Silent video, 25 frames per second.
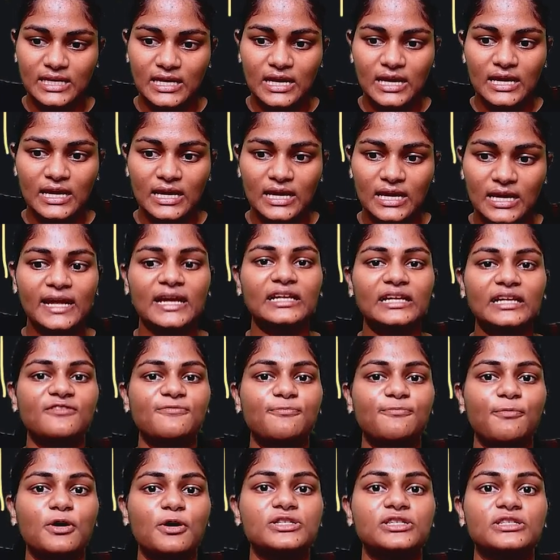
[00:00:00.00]
negative
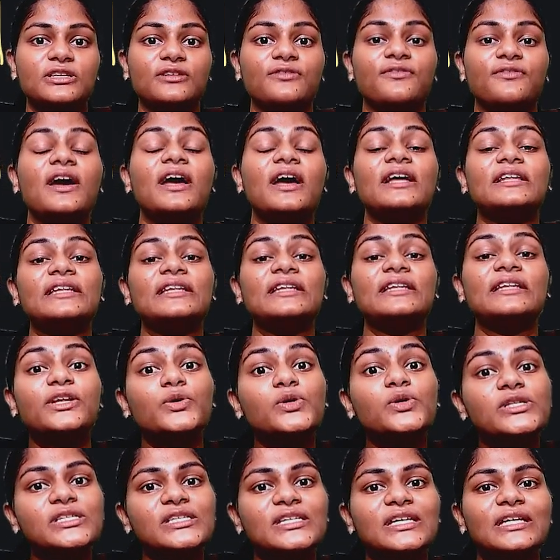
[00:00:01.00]
positive, then you will
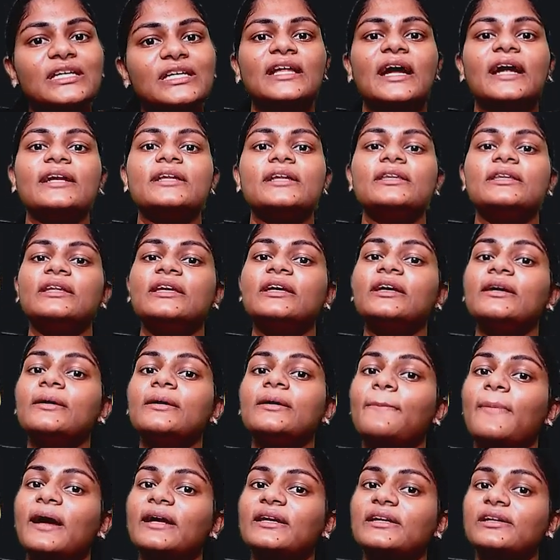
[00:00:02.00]
see that the
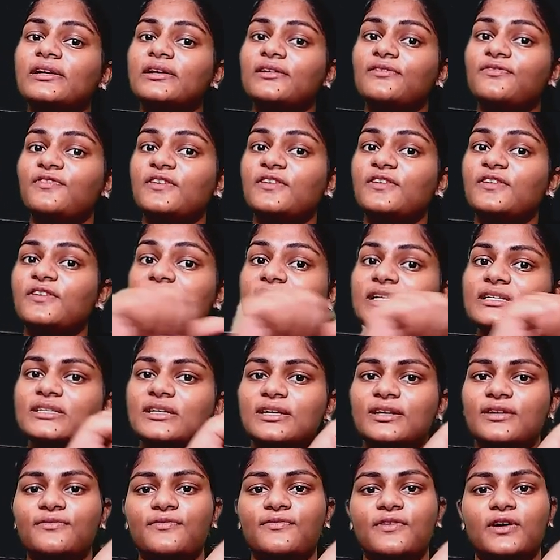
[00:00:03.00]
magnetic field is
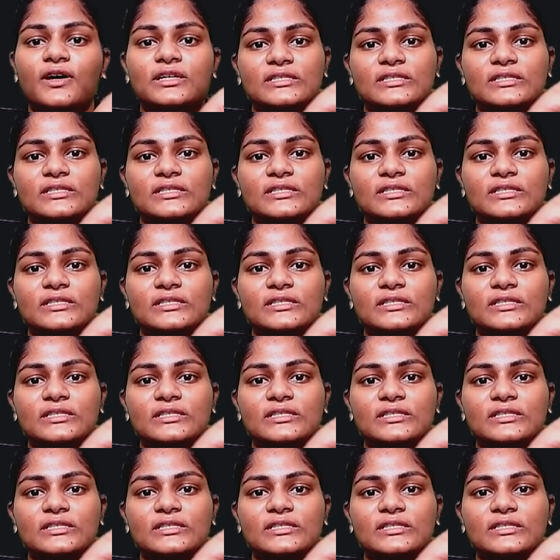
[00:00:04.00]
reversed.